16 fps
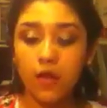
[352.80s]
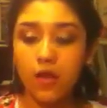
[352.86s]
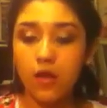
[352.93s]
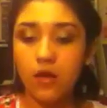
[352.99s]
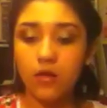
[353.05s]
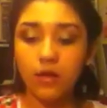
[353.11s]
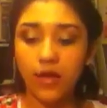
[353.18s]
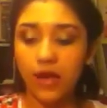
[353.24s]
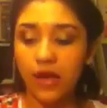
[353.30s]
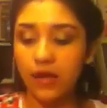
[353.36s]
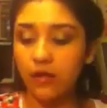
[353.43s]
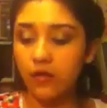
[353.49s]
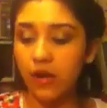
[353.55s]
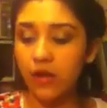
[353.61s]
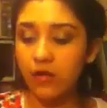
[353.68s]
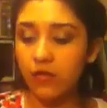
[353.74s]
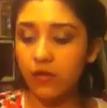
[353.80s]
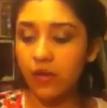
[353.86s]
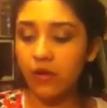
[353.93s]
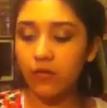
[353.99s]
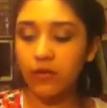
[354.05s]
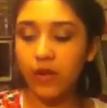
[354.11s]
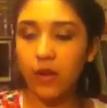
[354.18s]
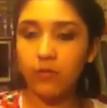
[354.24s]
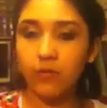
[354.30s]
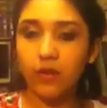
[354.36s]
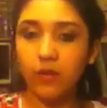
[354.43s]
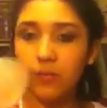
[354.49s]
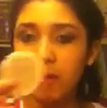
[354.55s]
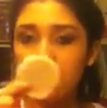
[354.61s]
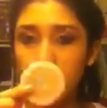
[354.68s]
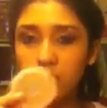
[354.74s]
Like I use that all the time, like a
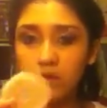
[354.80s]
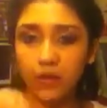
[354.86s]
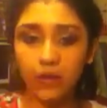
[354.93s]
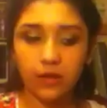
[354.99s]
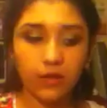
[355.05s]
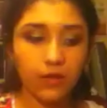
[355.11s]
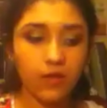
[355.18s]
powder like this.